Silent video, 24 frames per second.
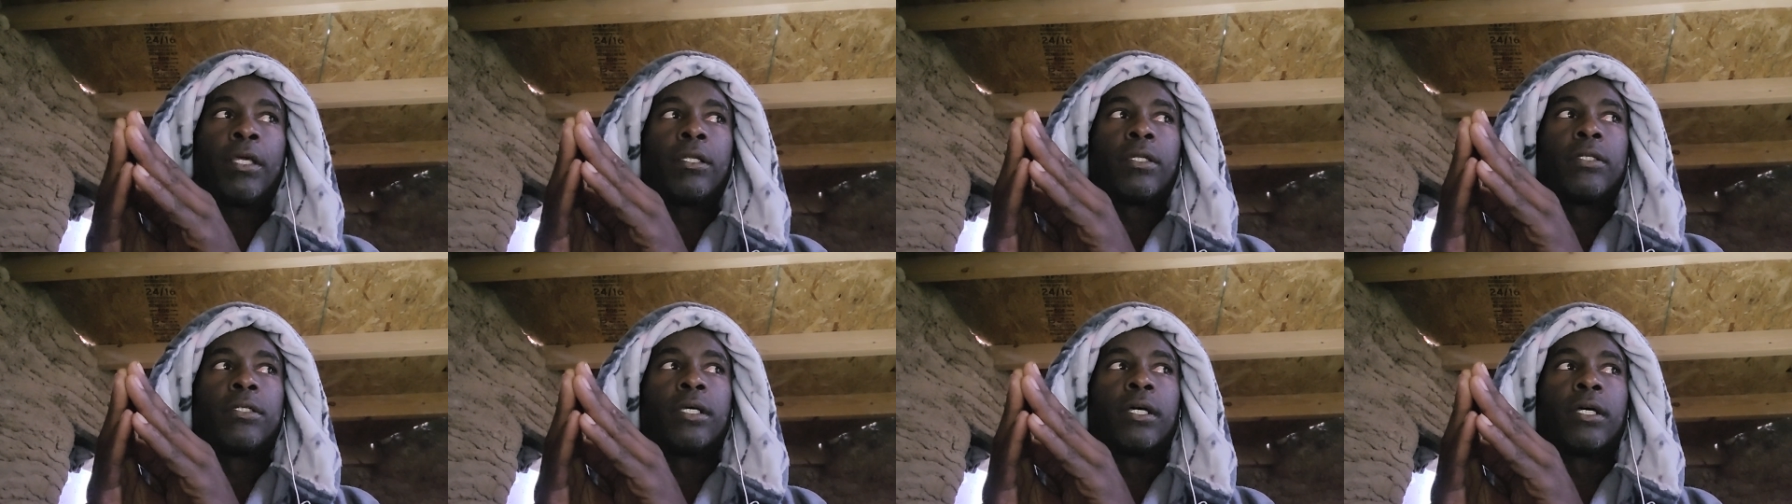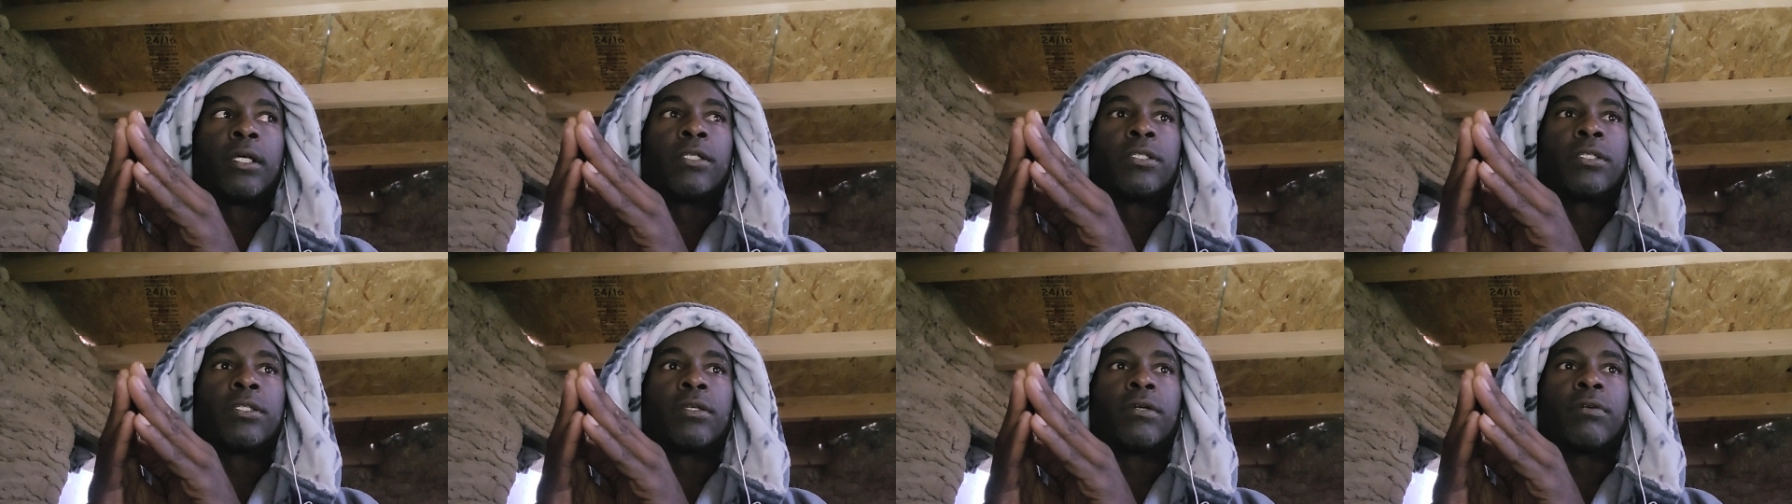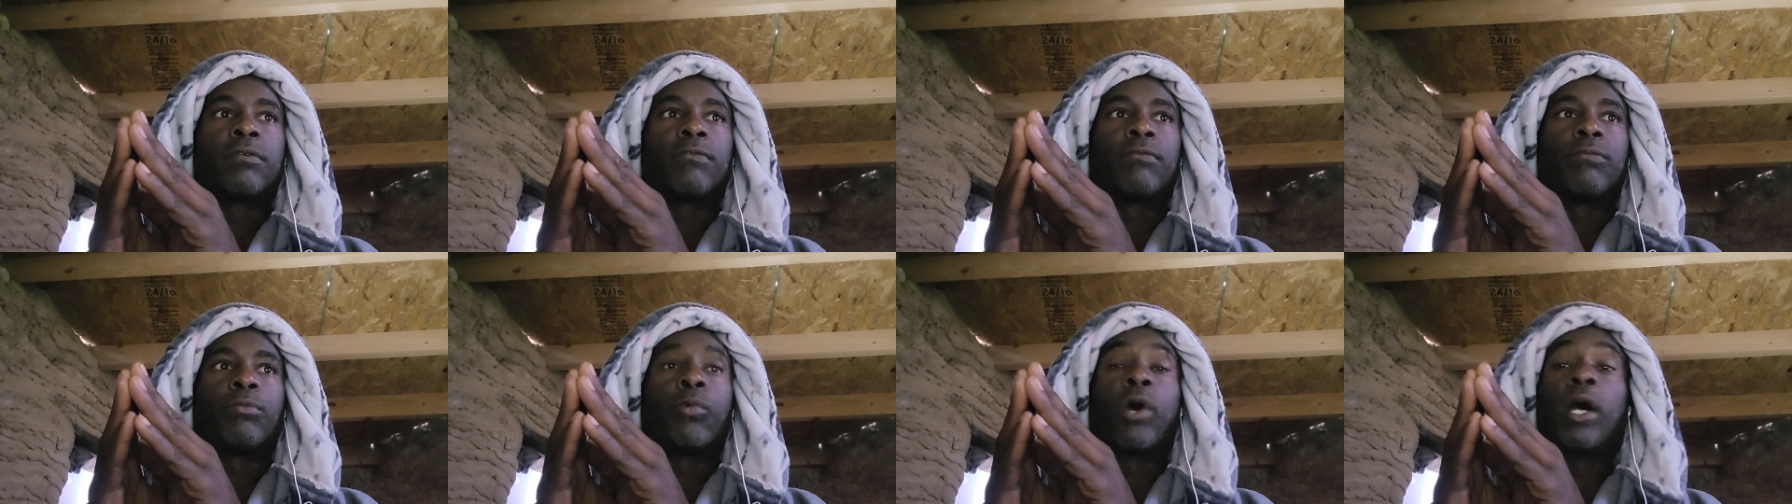Does
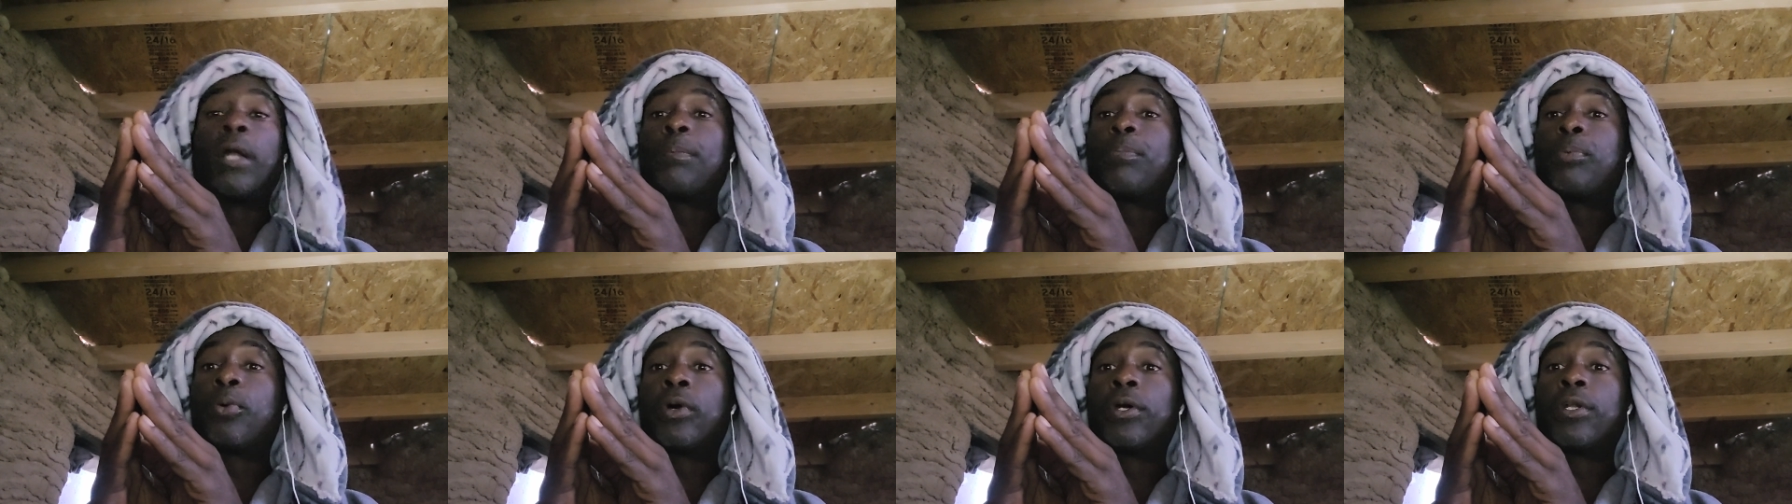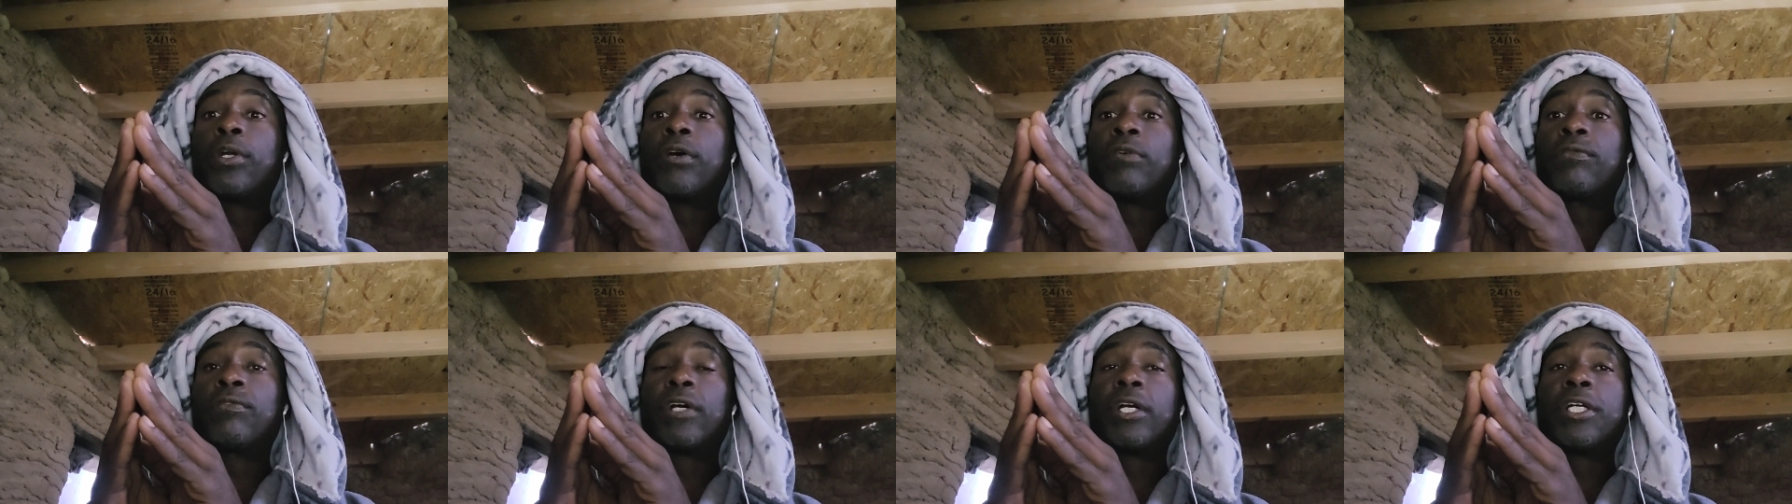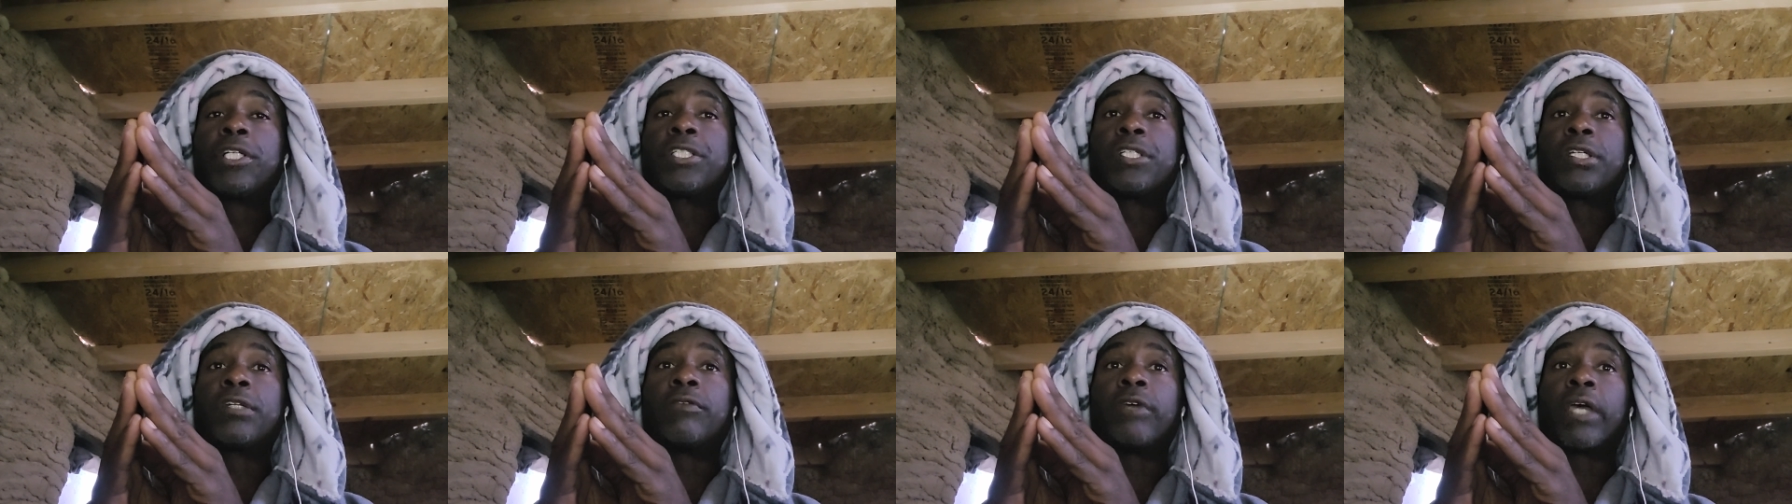the 1.0
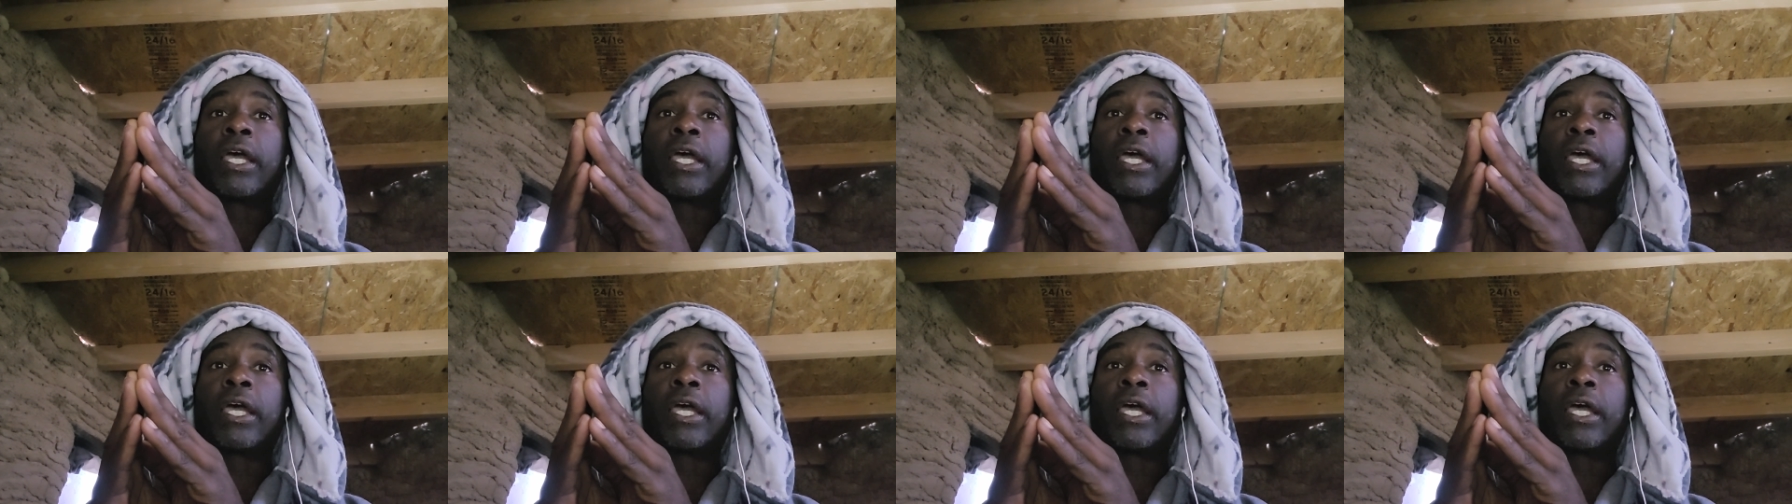version of